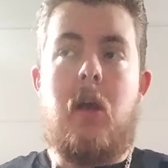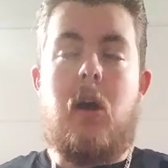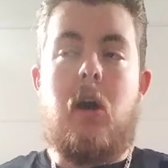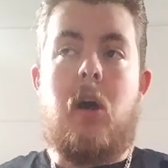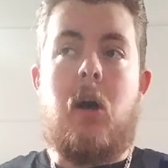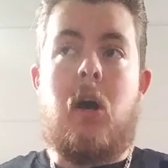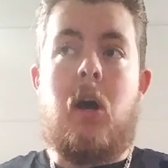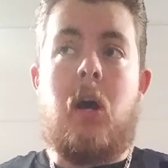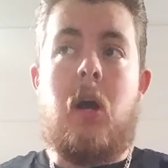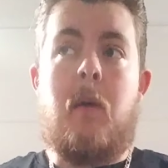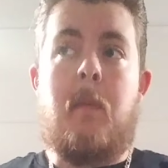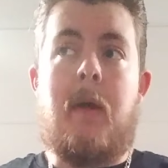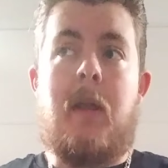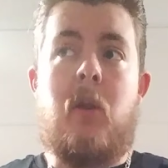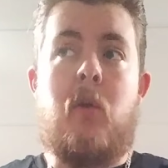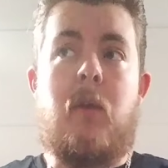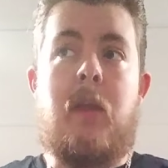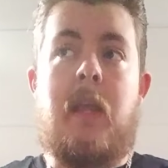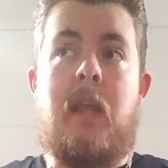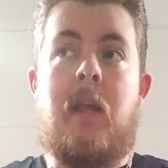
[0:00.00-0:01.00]
Um, I
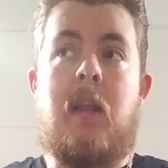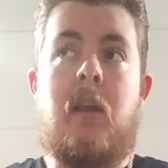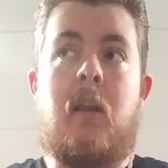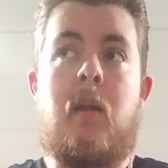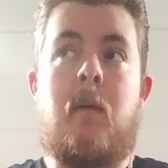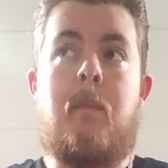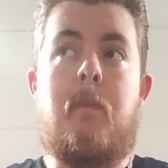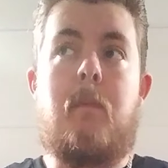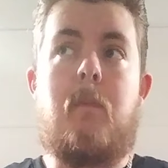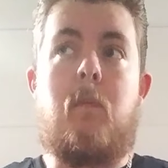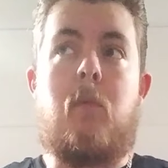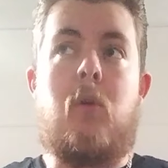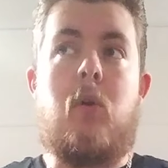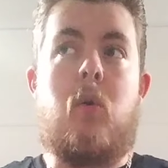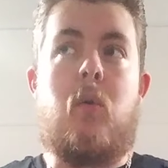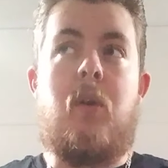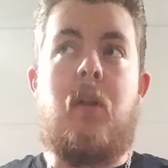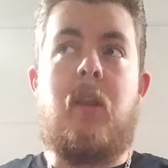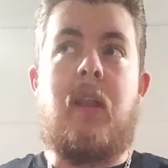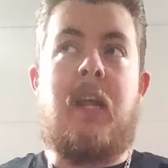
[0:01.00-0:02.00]
know he ended up
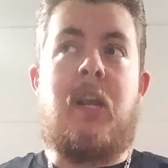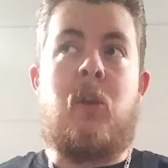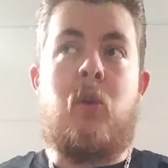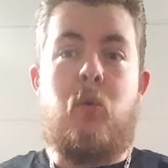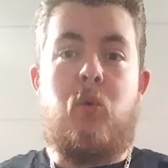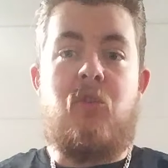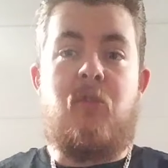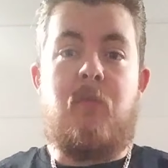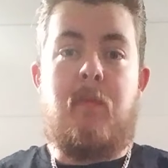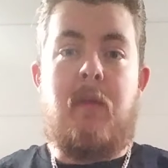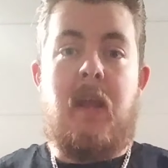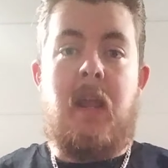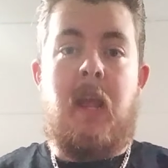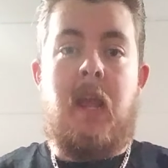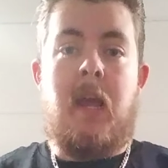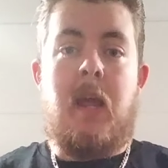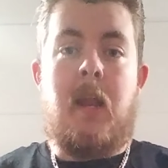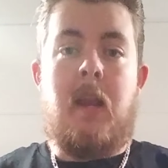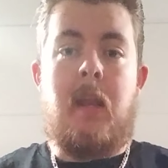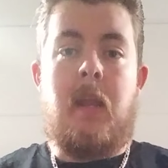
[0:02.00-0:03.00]
going to like New
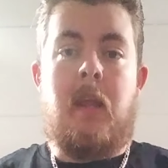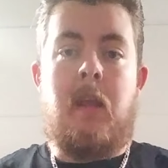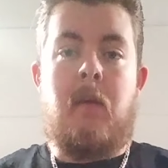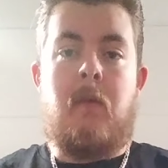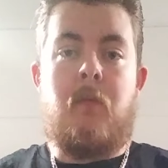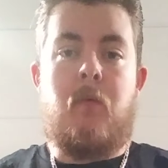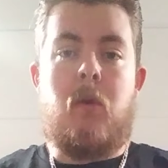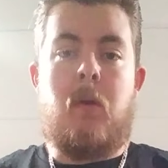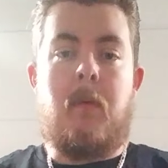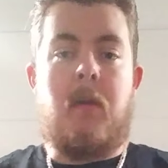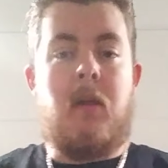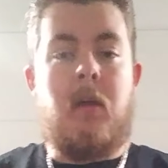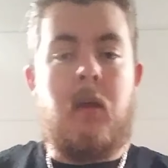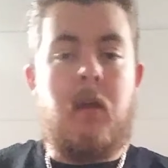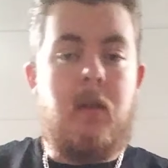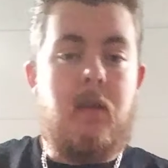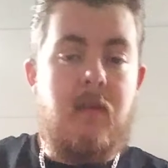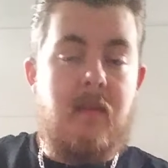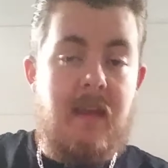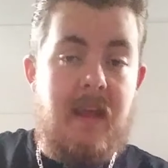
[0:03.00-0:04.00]
Japan. He formed a
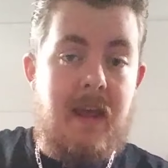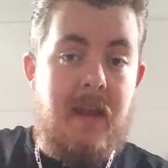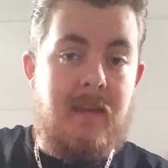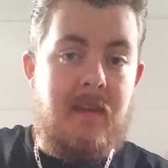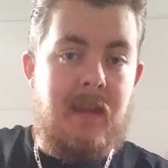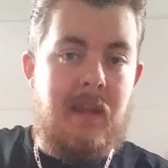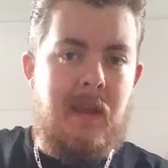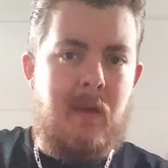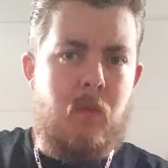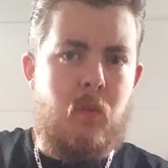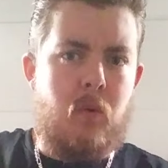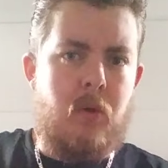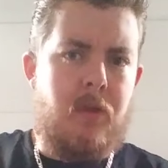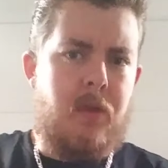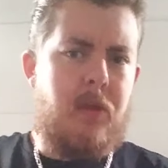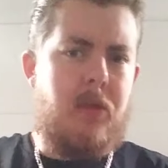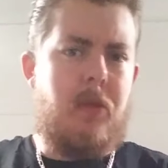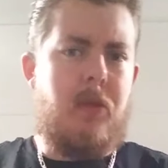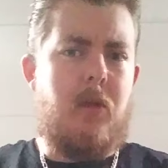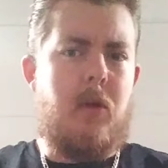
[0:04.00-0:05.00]
tag team
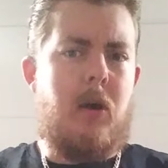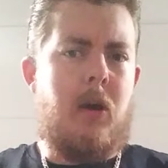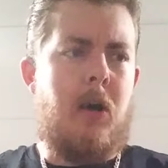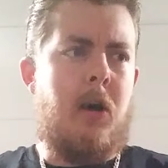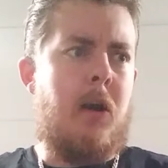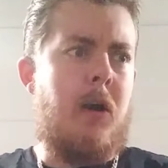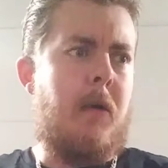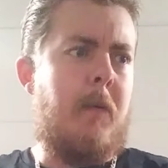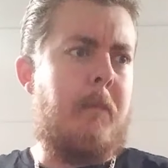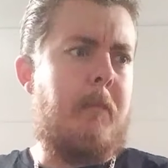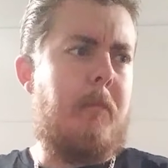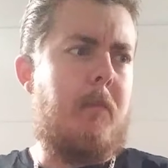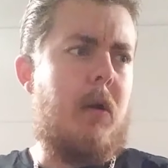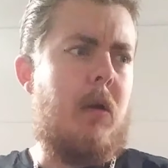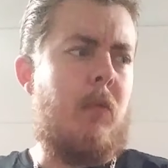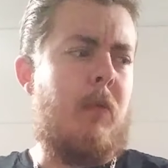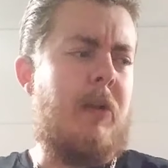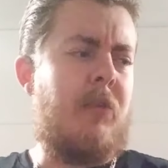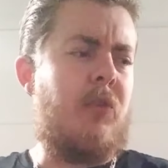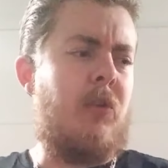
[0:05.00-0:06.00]
with a uh,
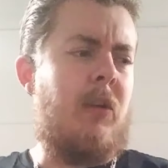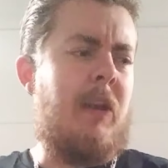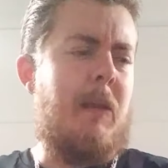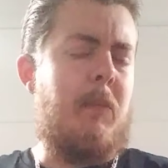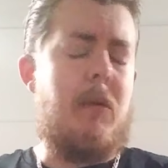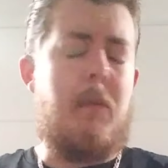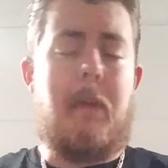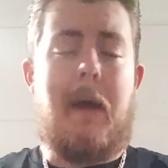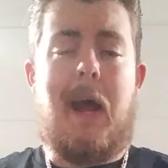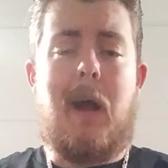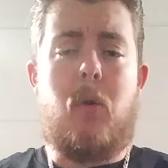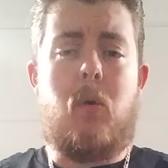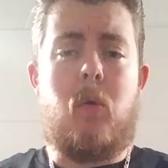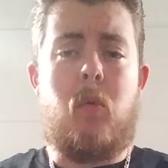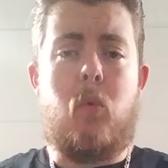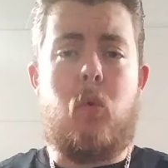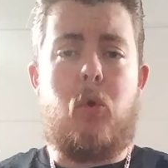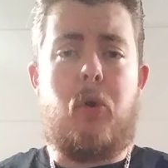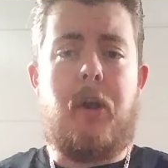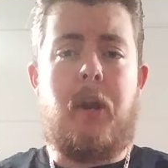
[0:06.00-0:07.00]
wrestler named the Power
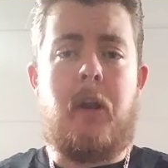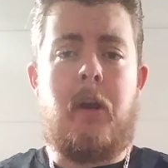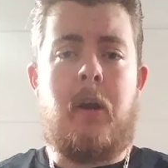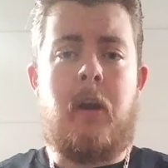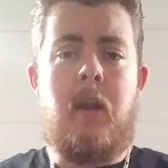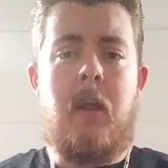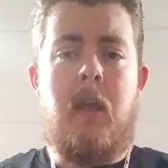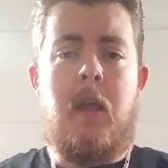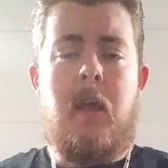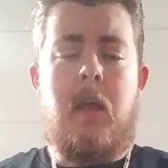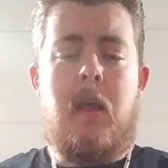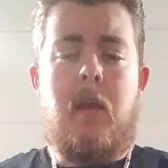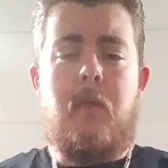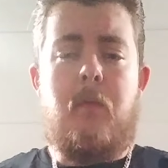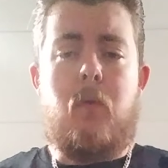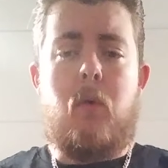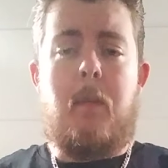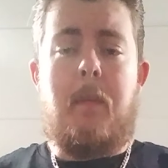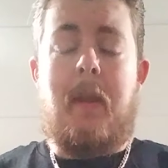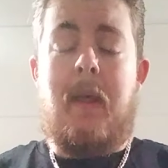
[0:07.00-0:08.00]
Warrior,
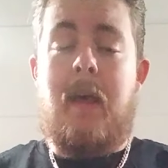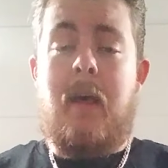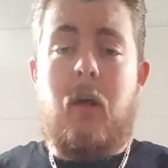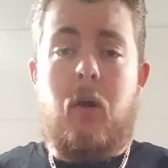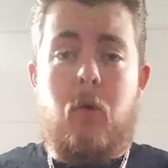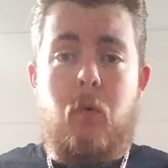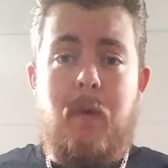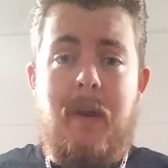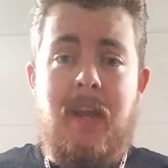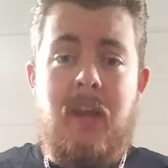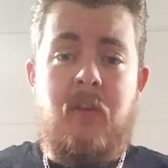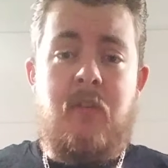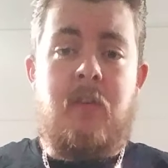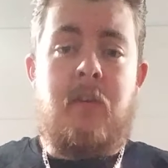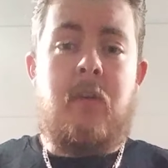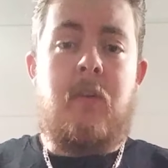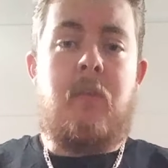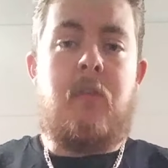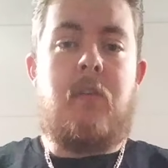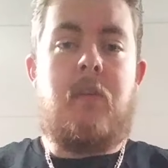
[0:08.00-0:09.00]
formed the
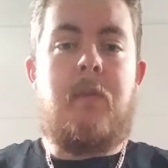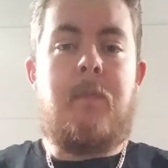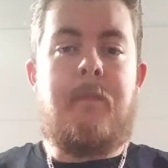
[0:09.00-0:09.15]
Hellraisers,